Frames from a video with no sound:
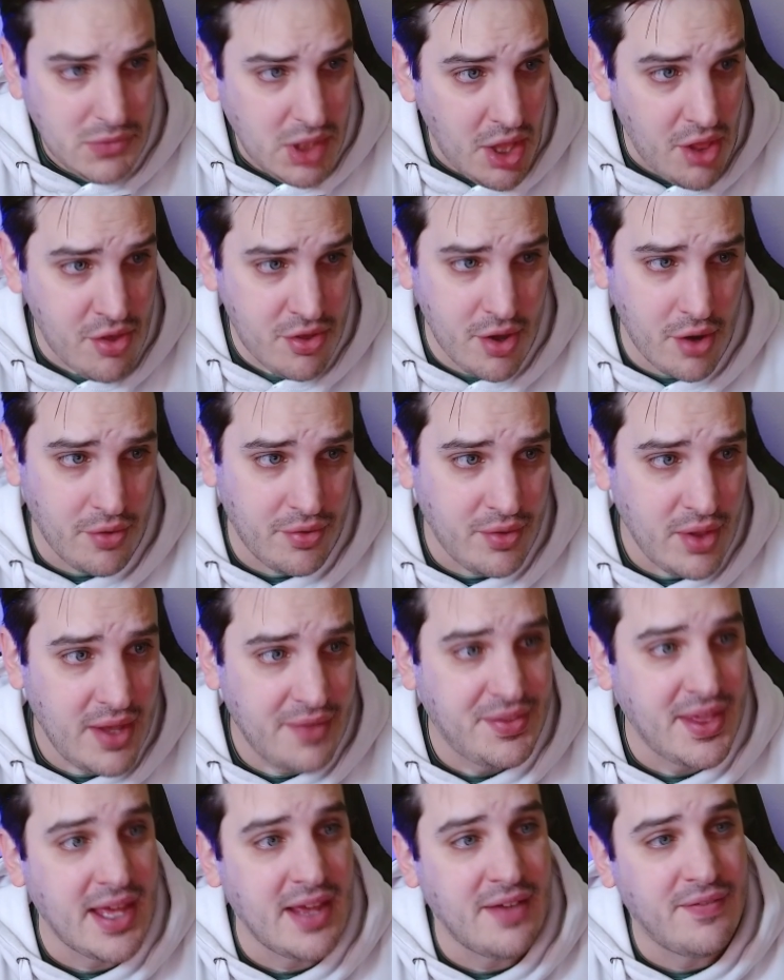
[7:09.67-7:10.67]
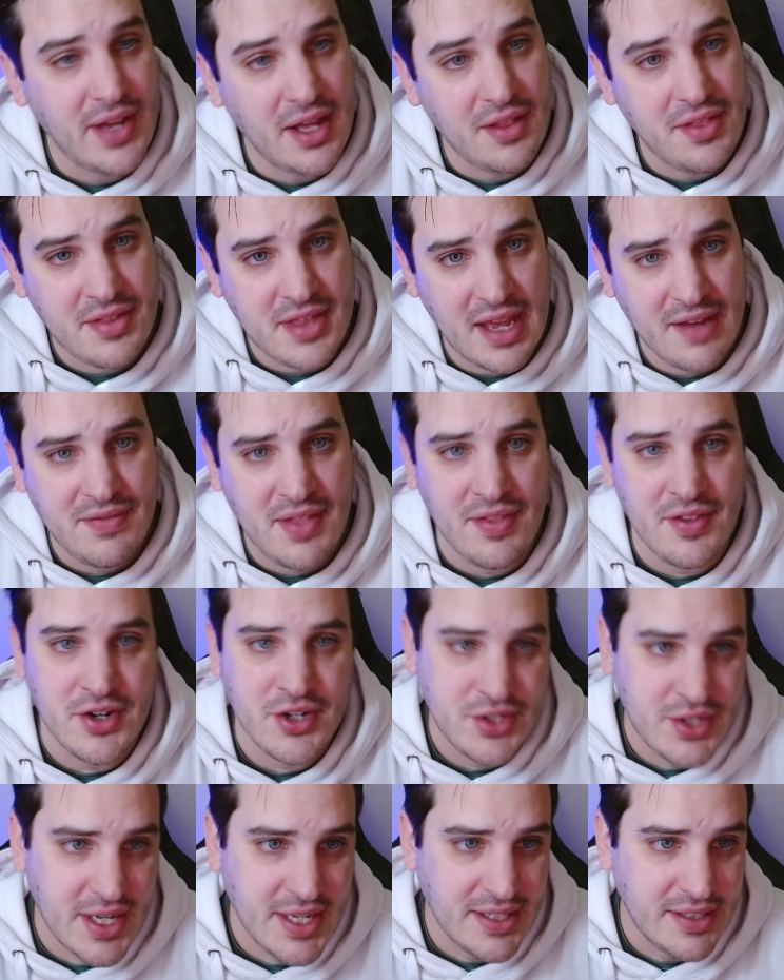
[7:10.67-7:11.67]
So if they fail the save, then they're
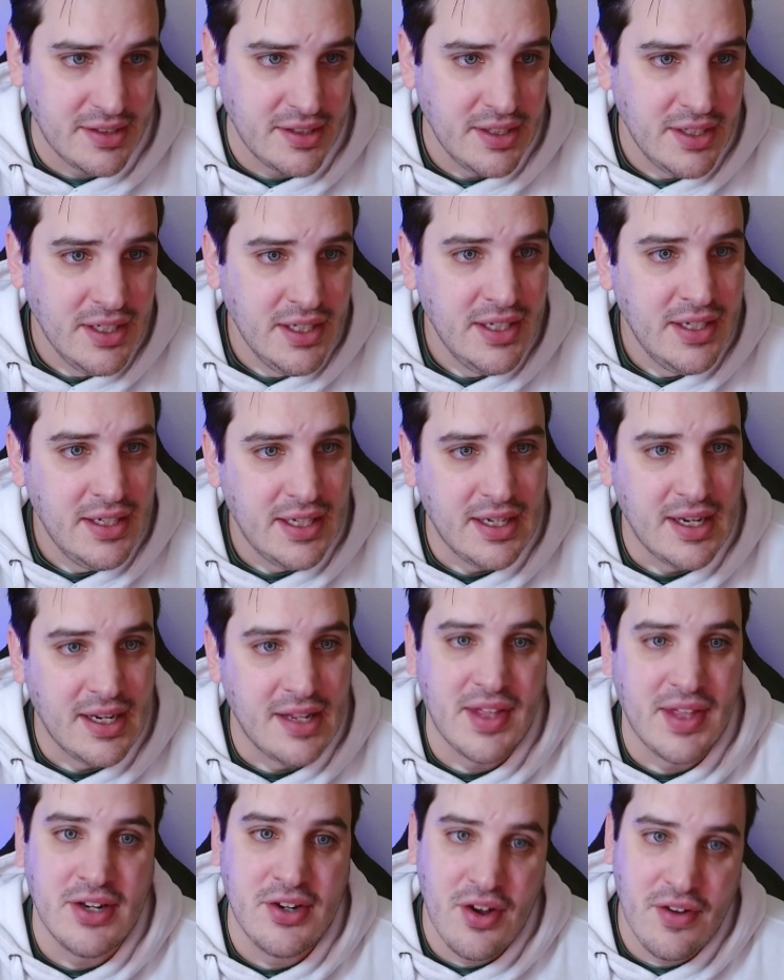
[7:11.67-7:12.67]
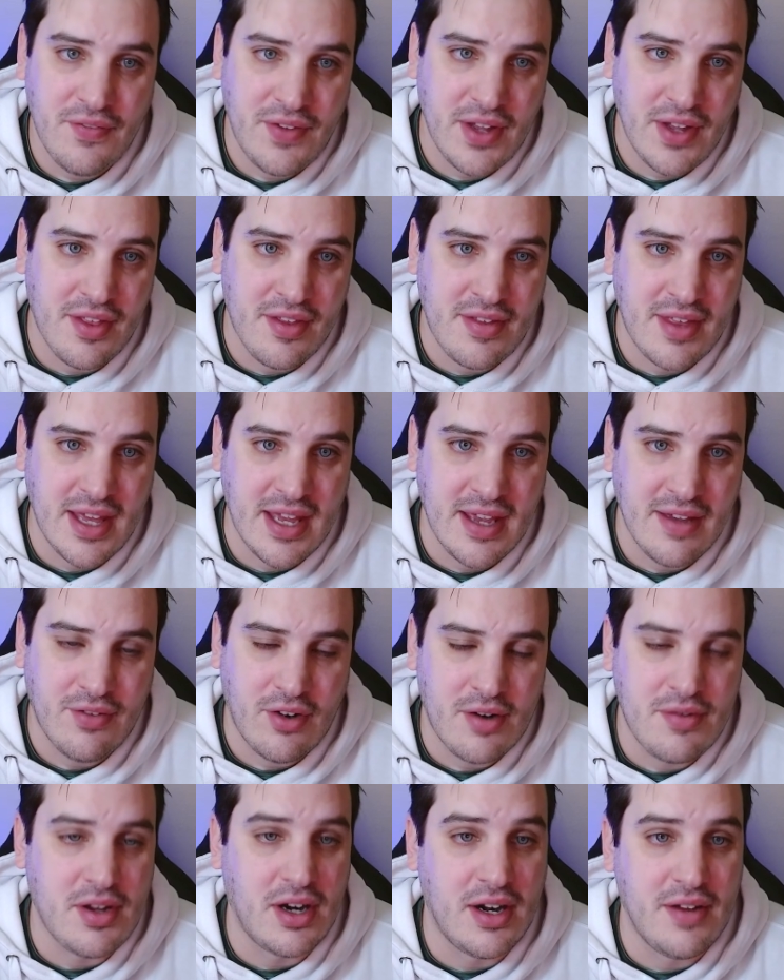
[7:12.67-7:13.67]
stunned. If they don't fail the save,
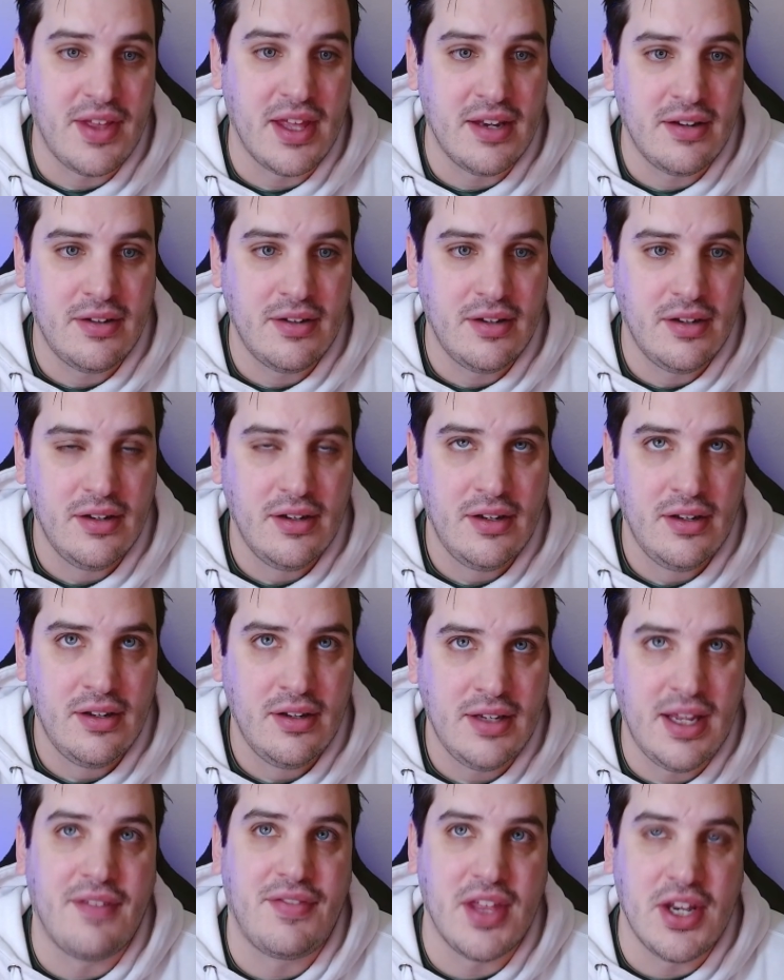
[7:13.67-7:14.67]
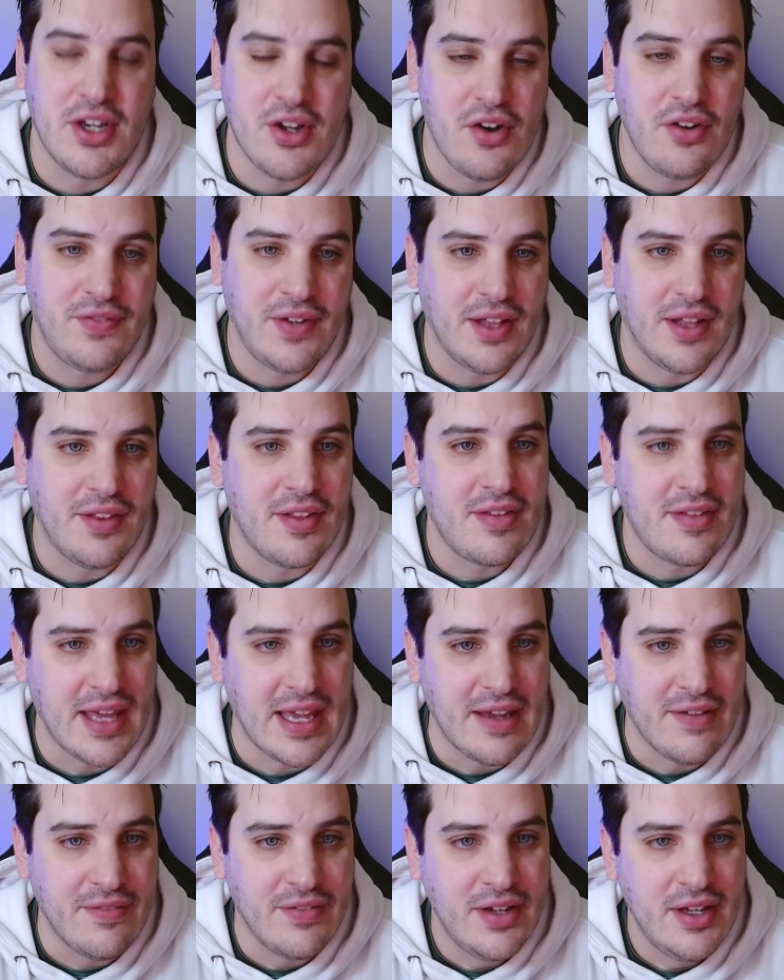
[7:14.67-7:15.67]
or sorry, if they don't fail the
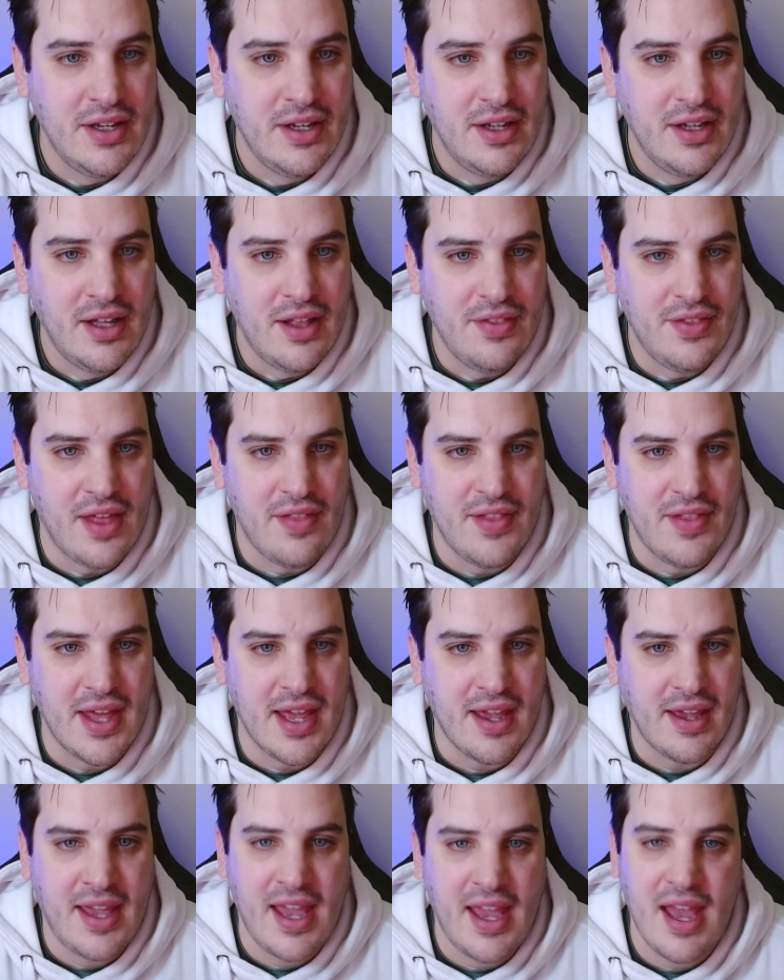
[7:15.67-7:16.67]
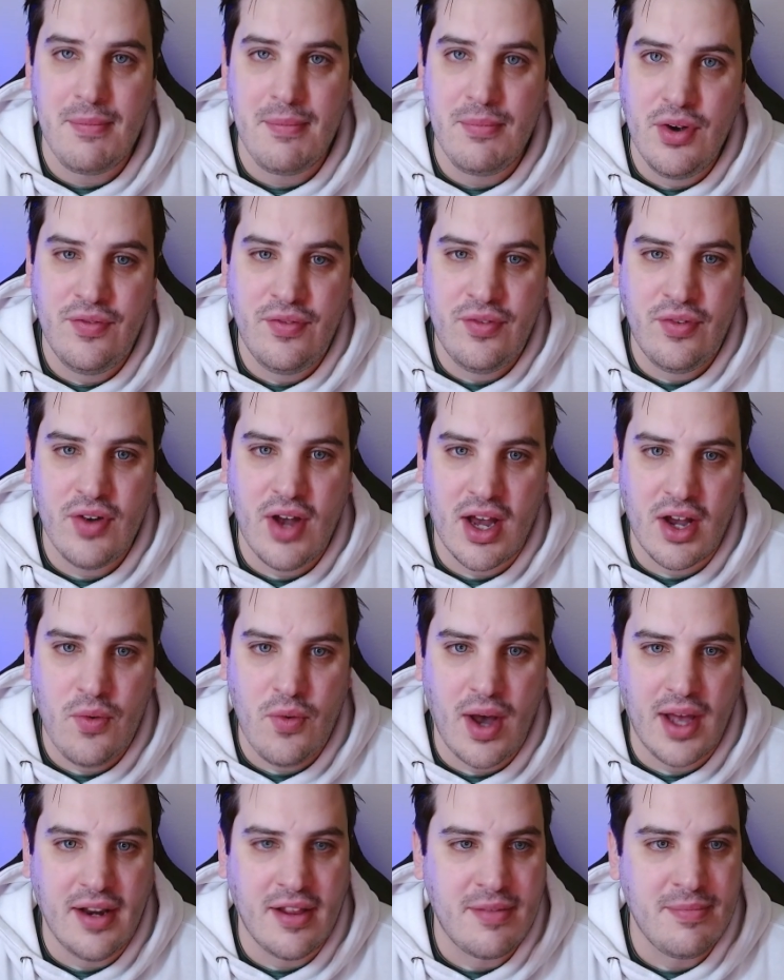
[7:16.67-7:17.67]
save, then they can't move
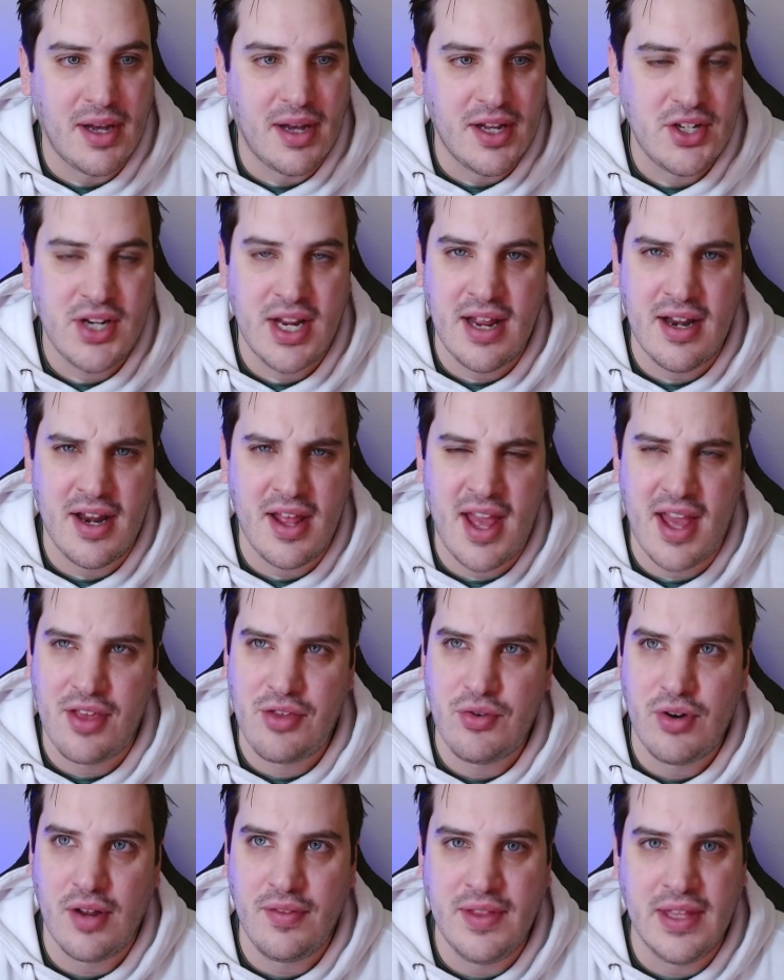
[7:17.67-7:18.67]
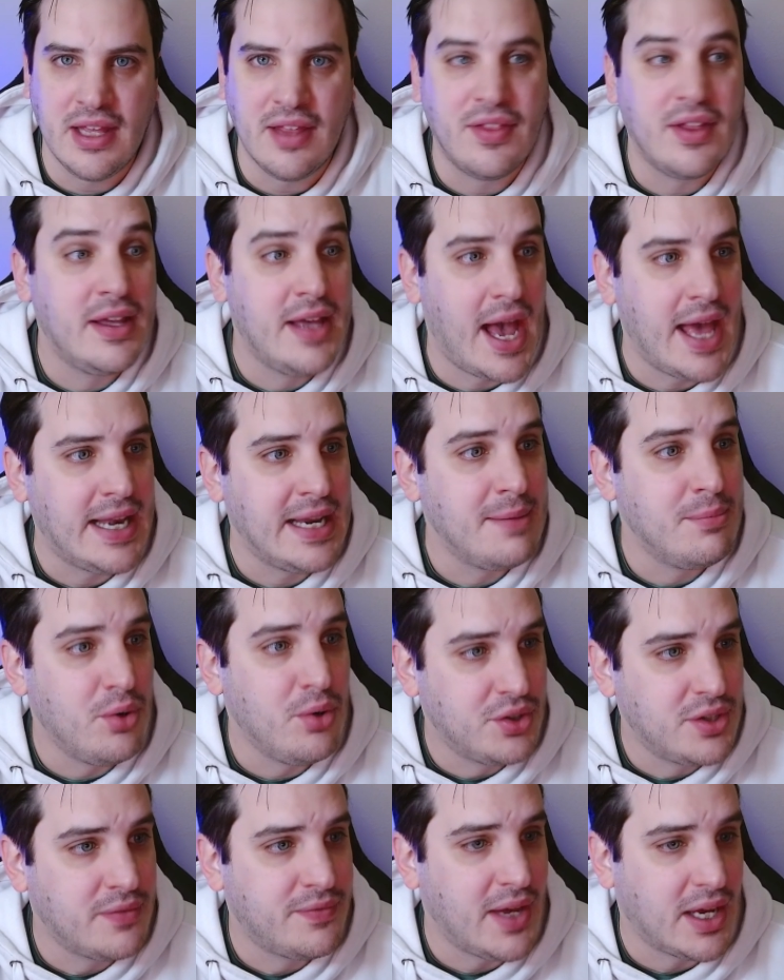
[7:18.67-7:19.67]
quite as much, and it has sort of the guiding
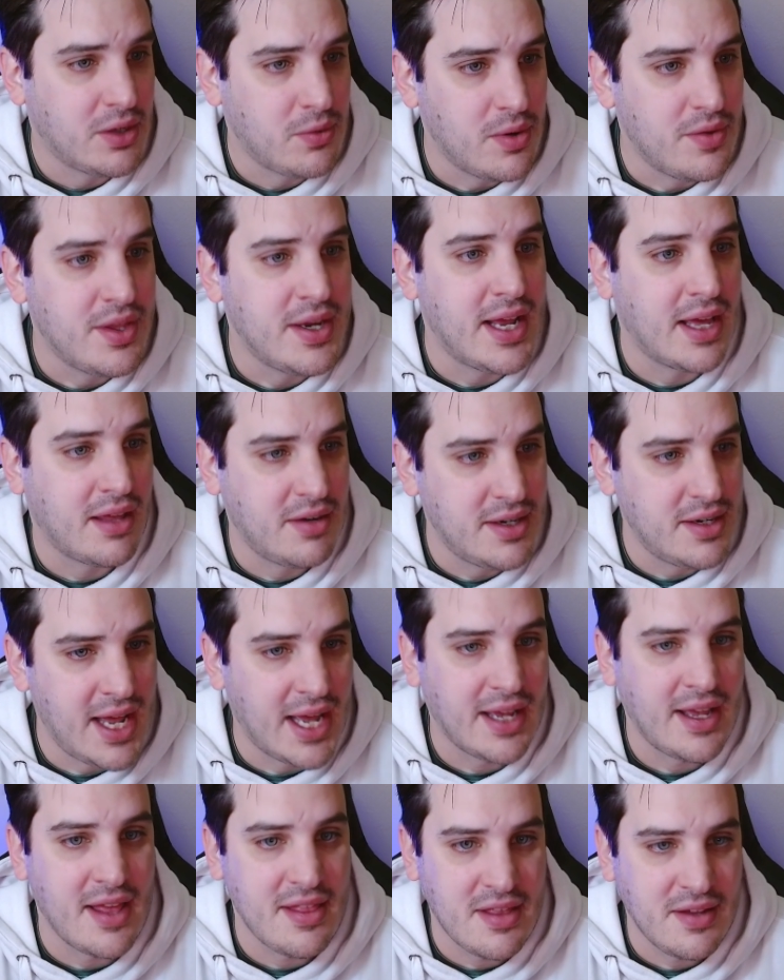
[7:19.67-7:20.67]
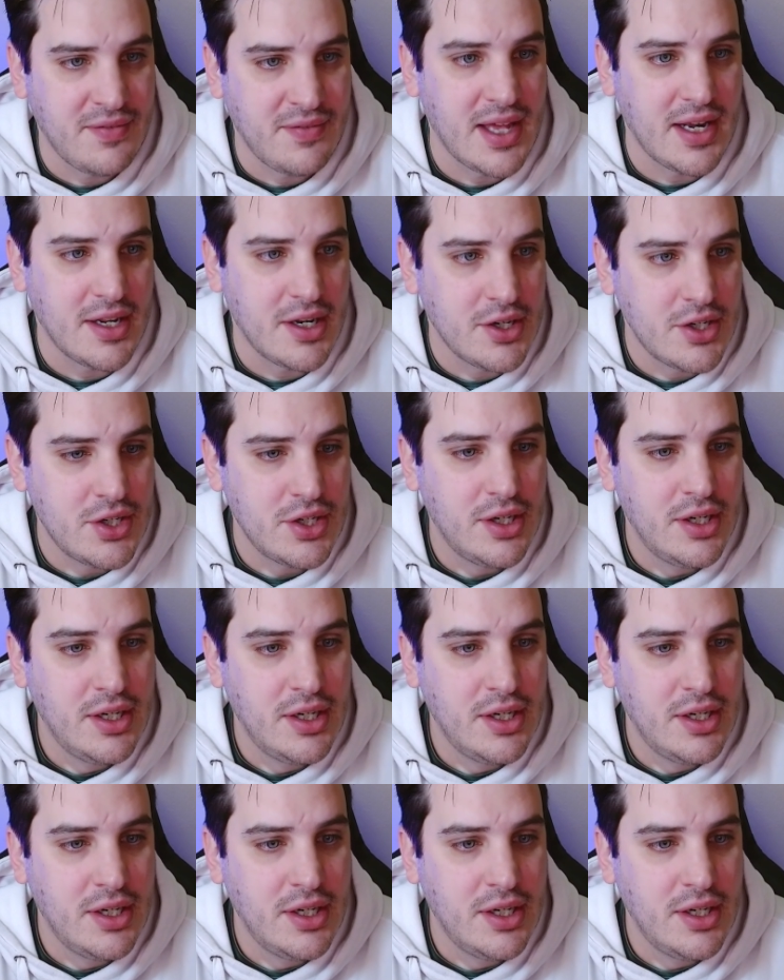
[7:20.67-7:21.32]
bolt effect where the next attack has advantage.